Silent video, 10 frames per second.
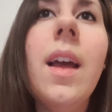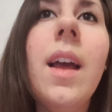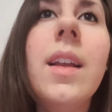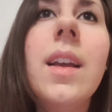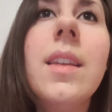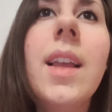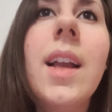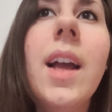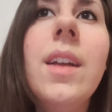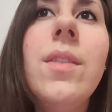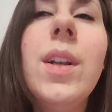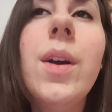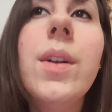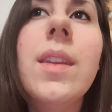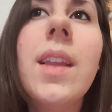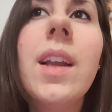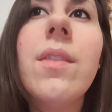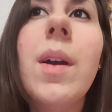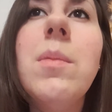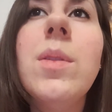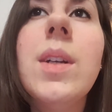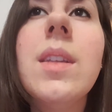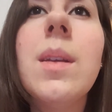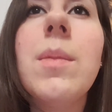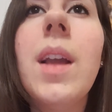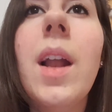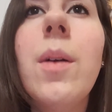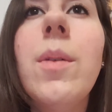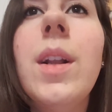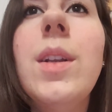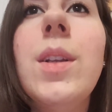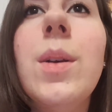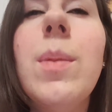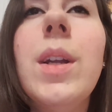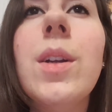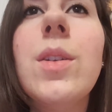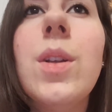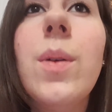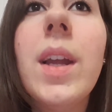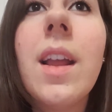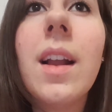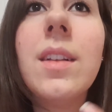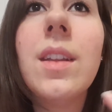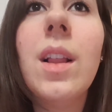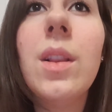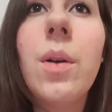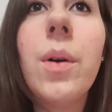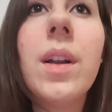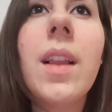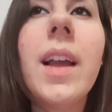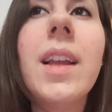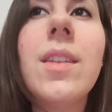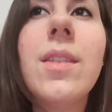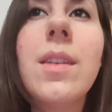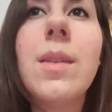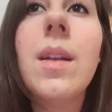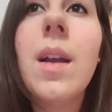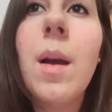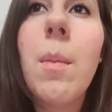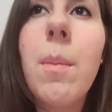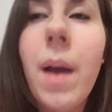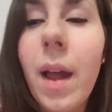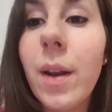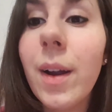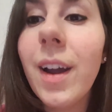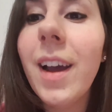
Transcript: because like i even noticed like if i'm doing something i don't want to do but you're doing it unto the lord like it's just better